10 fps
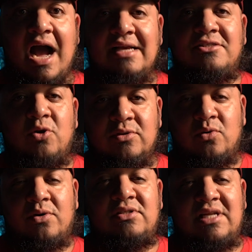ISO is
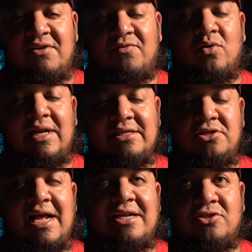going to stand for
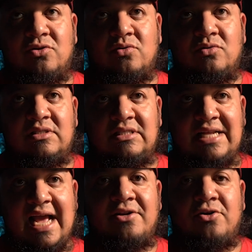International
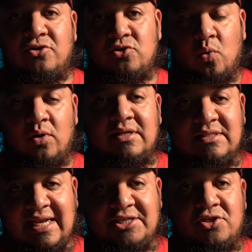Standards
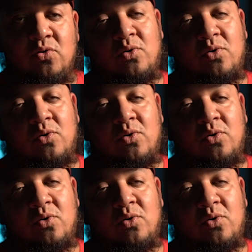Organization,